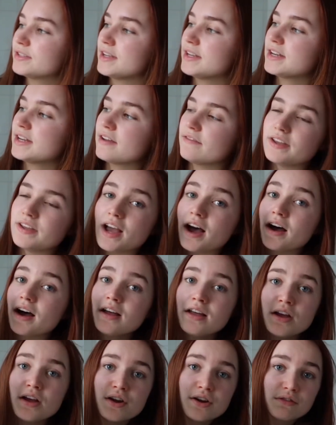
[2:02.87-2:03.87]
the
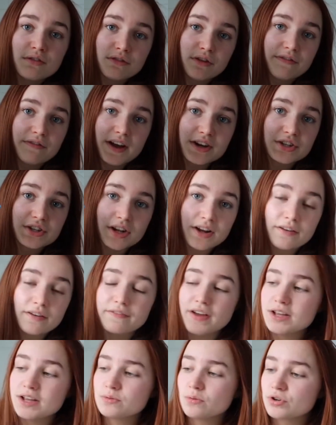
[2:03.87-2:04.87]
Nivea refreshing
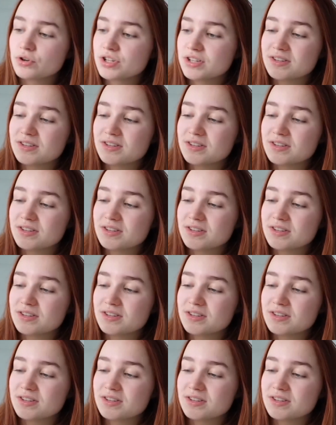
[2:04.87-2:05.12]
face wash.